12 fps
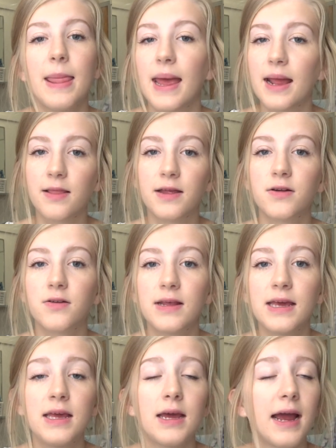they
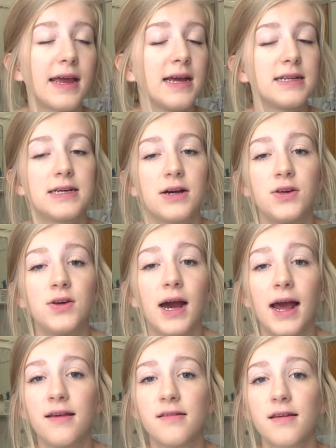literally, I can't tell you
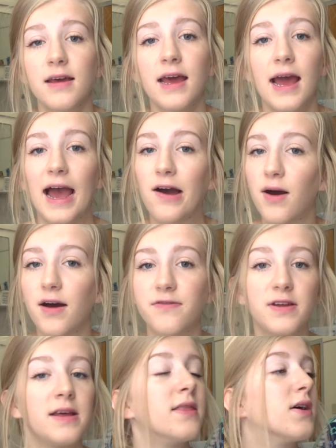guys how
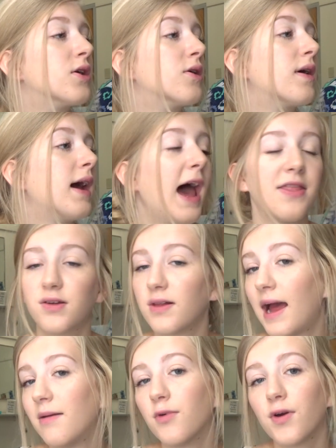often they're at the
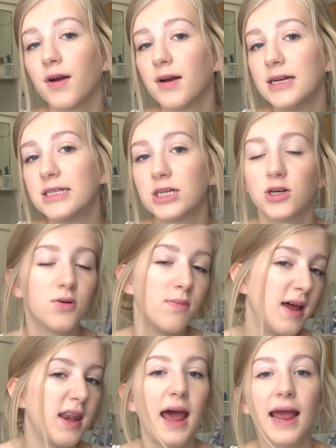library till
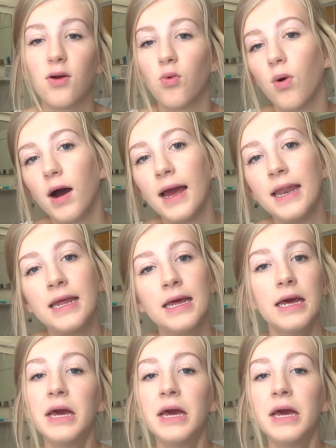midnight, 1.